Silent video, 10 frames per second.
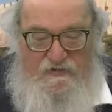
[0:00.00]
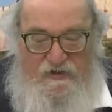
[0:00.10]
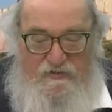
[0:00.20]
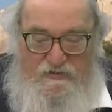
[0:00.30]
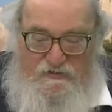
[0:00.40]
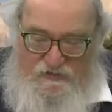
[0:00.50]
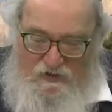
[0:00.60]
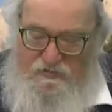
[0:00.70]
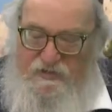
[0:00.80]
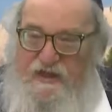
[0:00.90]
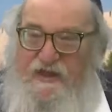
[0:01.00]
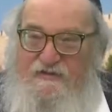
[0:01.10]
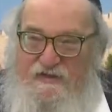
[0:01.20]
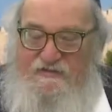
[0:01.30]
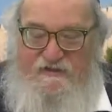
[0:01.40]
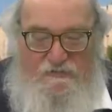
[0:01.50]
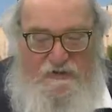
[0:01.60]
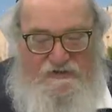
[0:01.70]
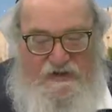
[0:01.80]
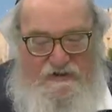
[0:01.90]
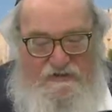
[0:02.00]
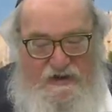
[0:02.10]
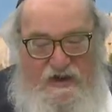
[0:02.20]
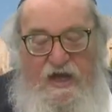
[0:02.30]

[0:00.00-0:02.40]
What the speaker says: In other words, don't think that this means anything.